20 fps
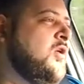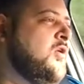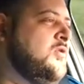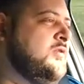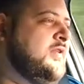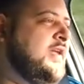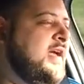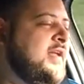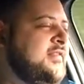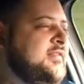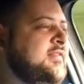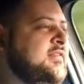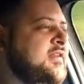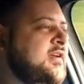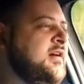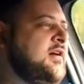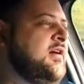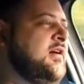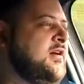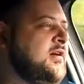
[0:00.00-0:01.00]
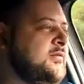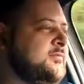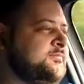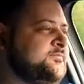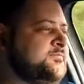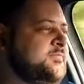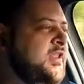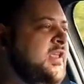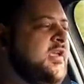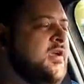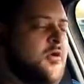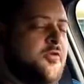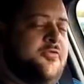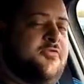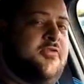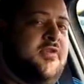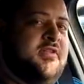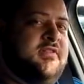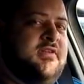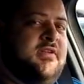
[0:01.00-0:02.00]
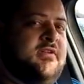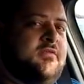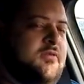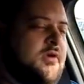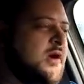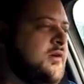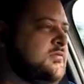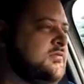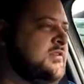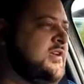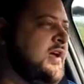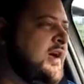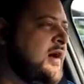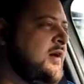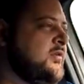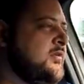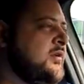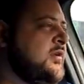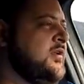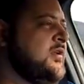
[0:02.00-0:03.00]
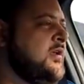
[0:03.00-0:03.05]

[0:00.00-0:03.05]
all that eco-friendly around town.